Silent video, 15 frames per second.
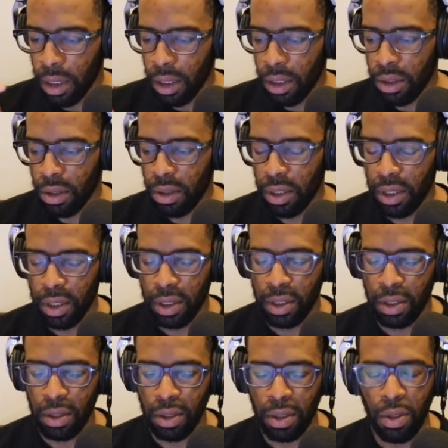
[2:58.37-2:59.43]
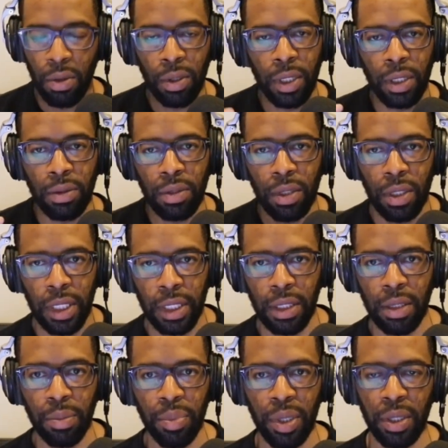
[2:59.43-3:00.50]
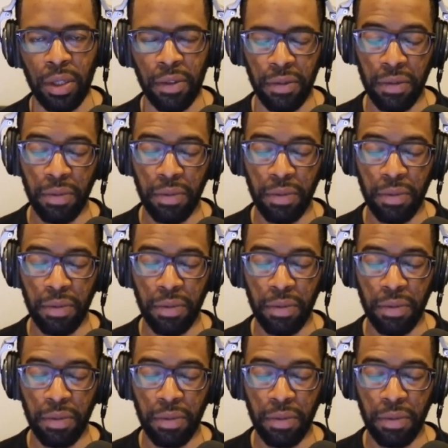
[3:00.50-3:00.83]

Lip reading: So this is going out to like if